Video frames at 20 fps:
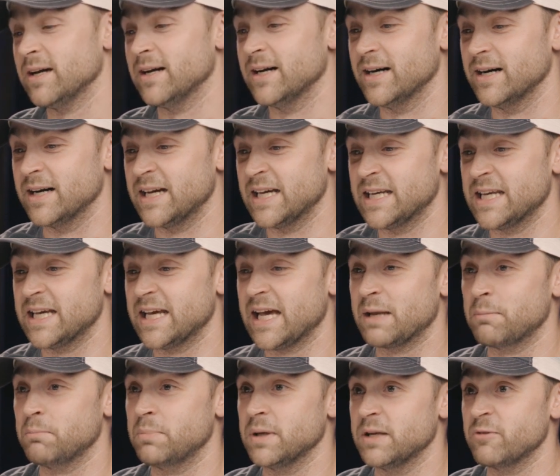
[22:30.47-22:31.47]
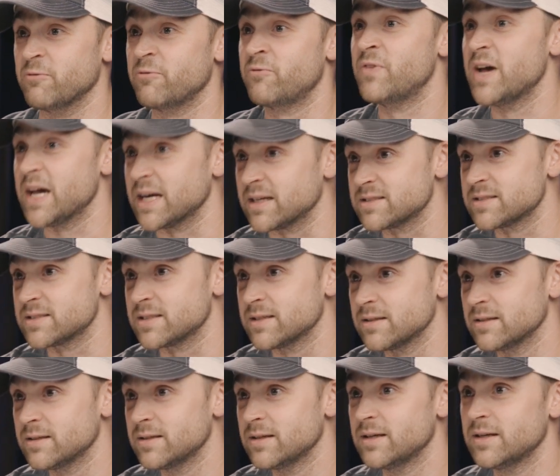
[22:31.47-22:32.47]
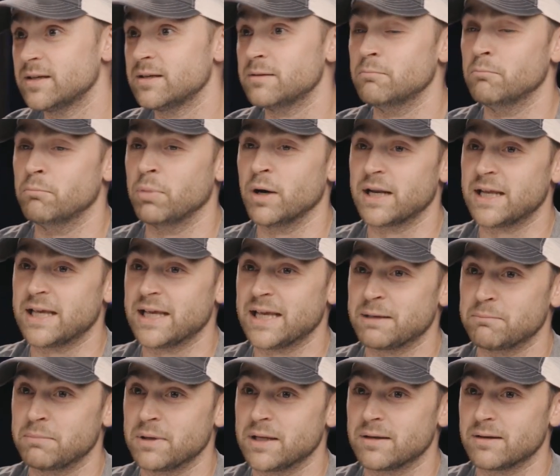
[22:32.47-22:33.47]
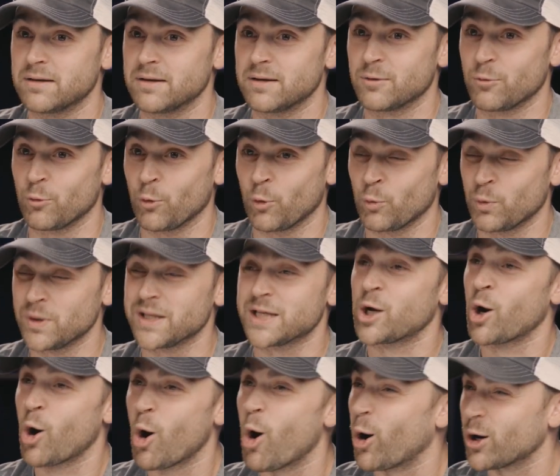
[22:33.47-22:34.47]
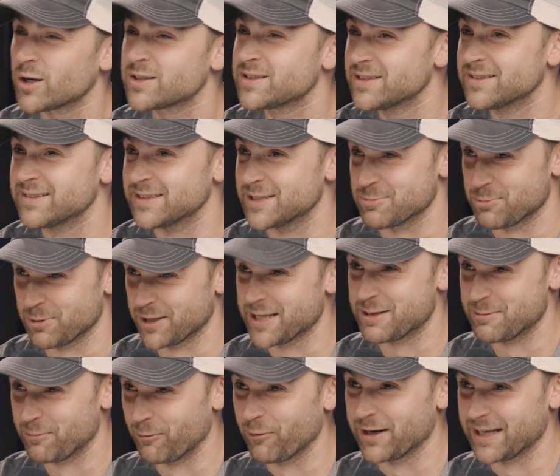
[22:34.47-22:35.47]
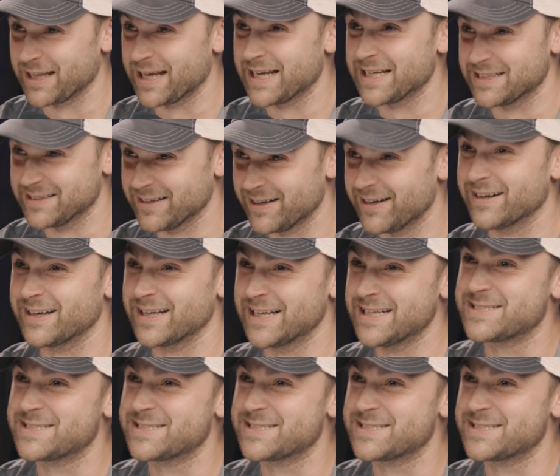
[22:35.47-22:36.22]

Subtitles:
And it had been fixed, but it had been really caulked is really what they had done.